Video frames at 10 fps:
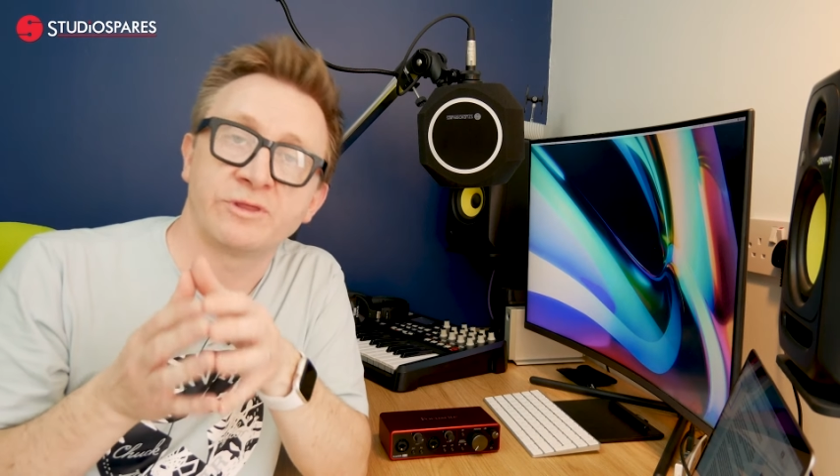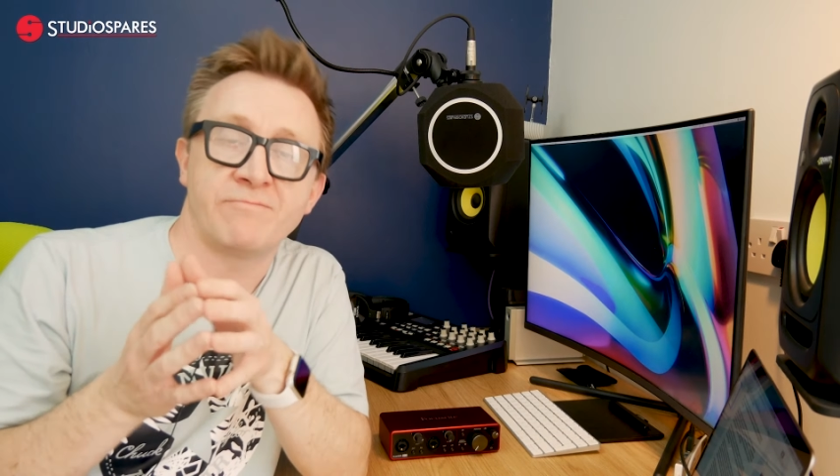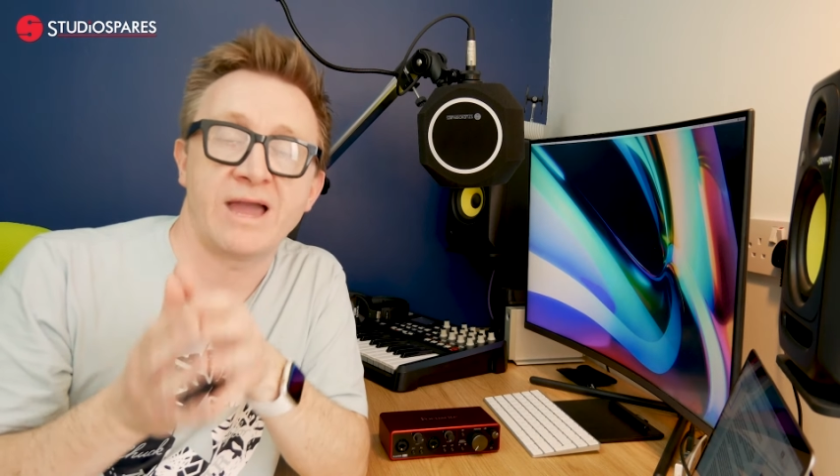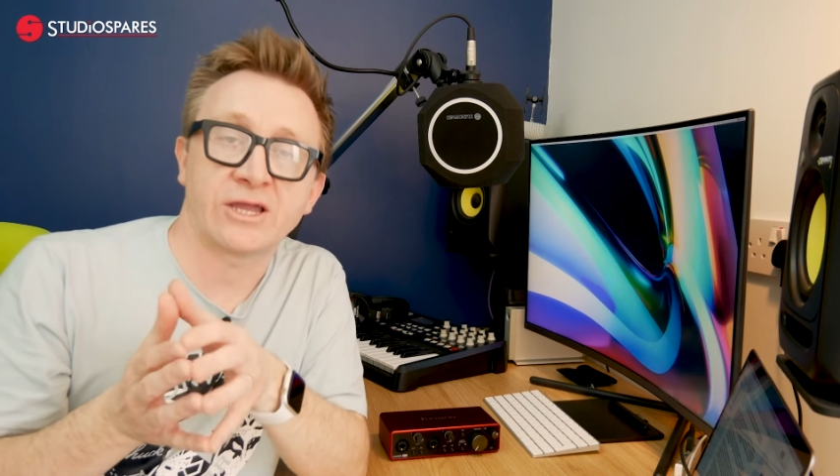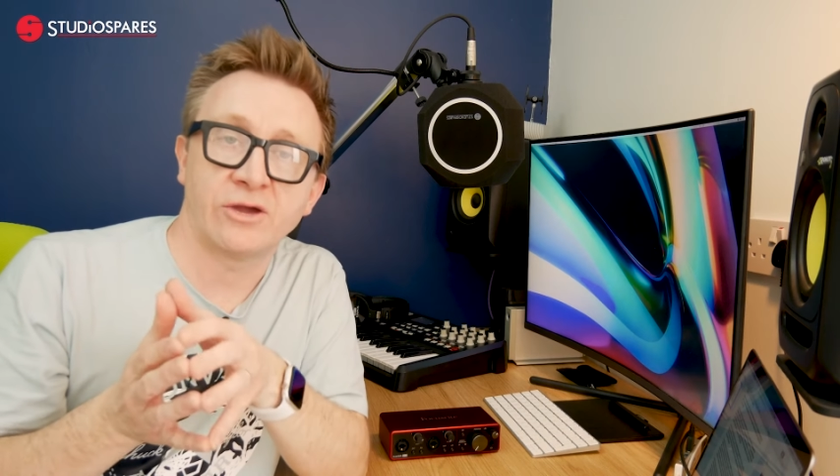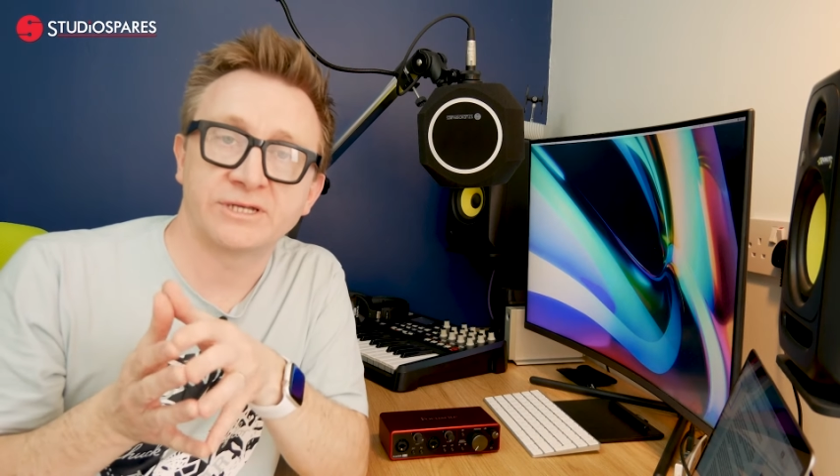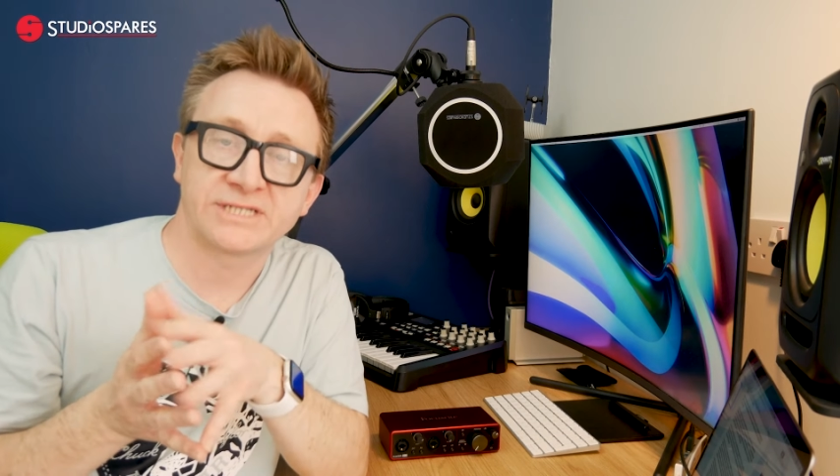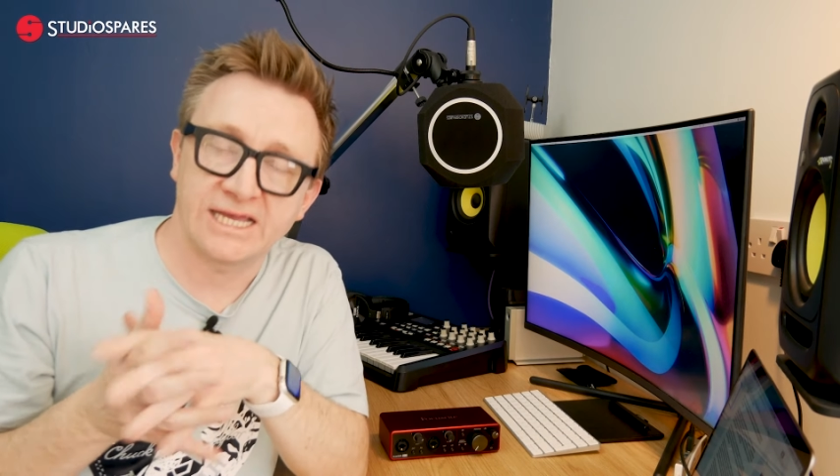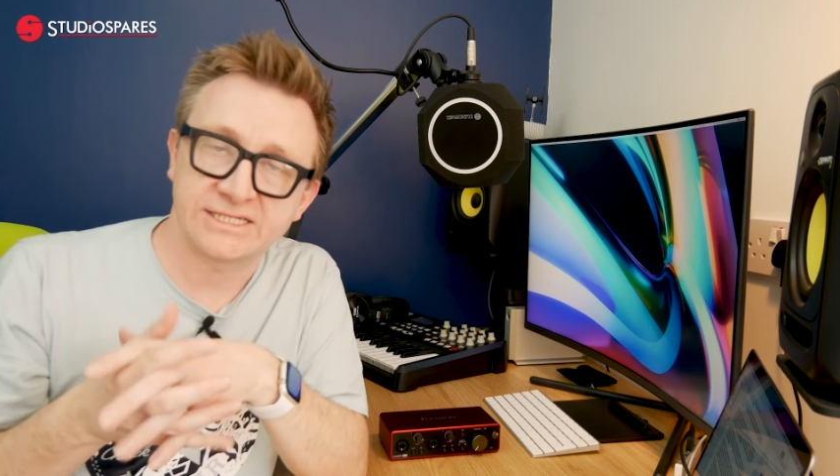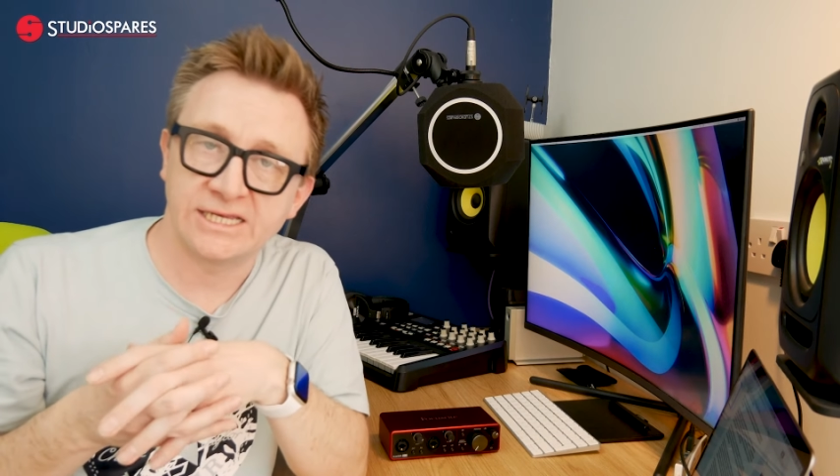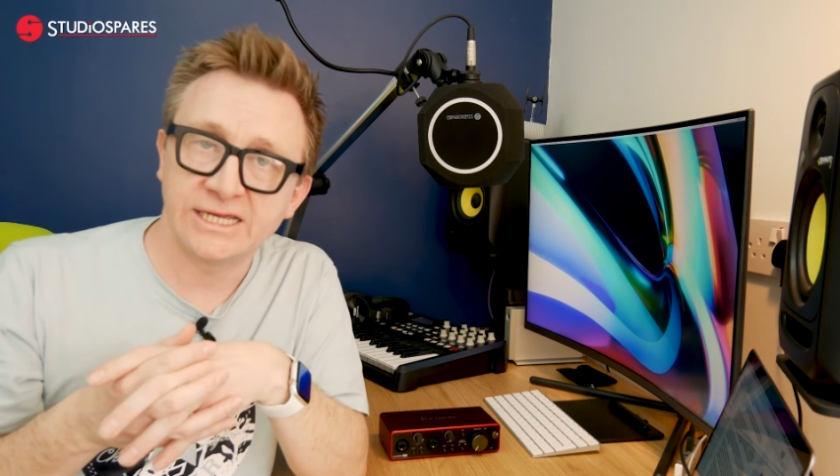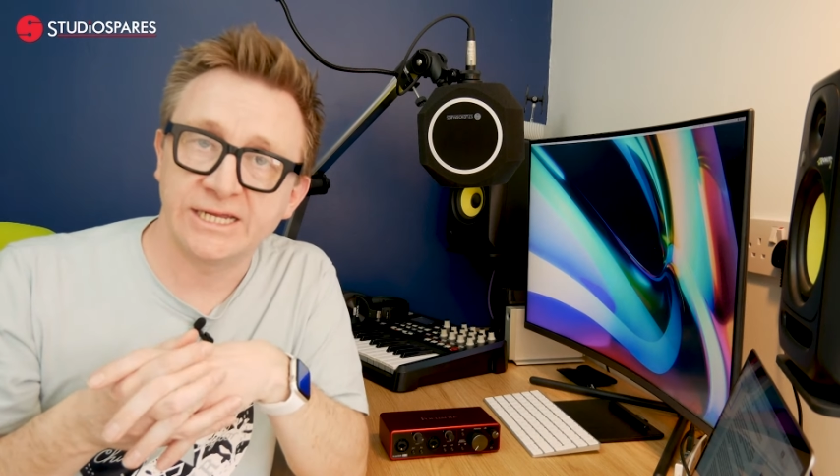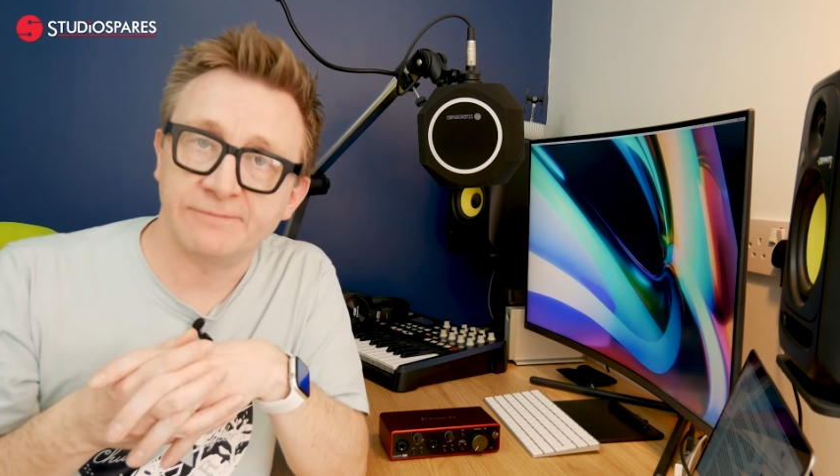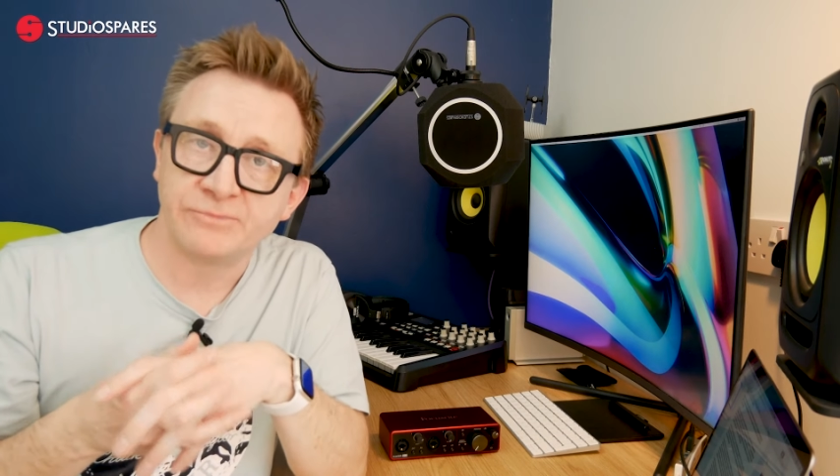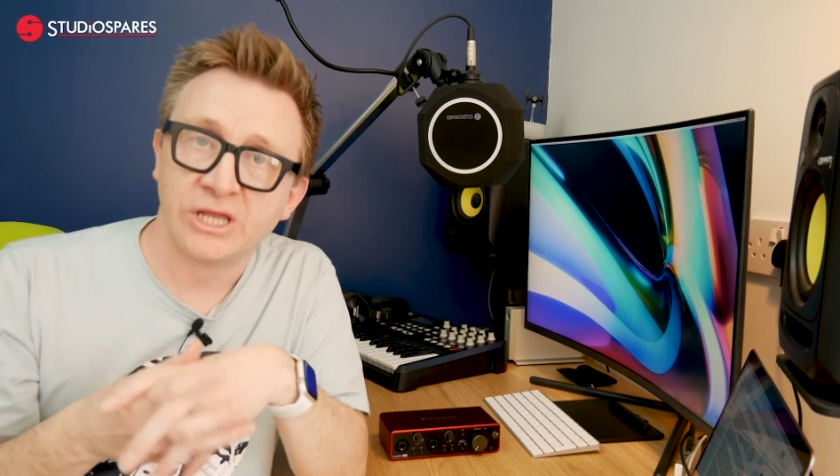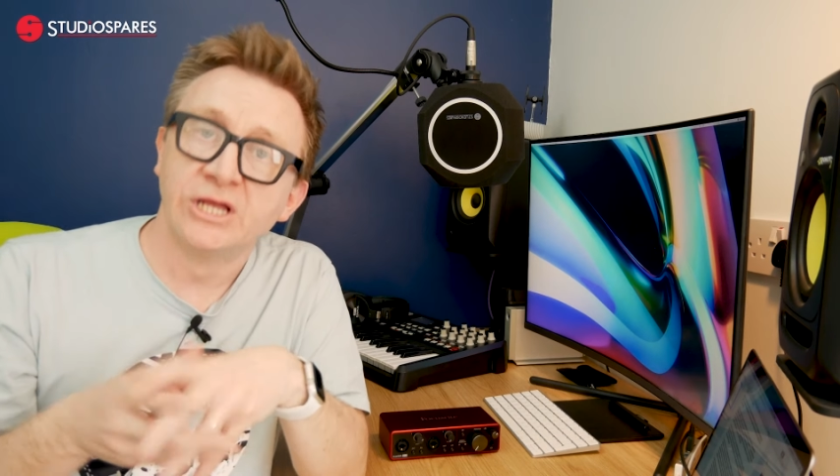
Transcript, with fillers: with Mac OS Catalina.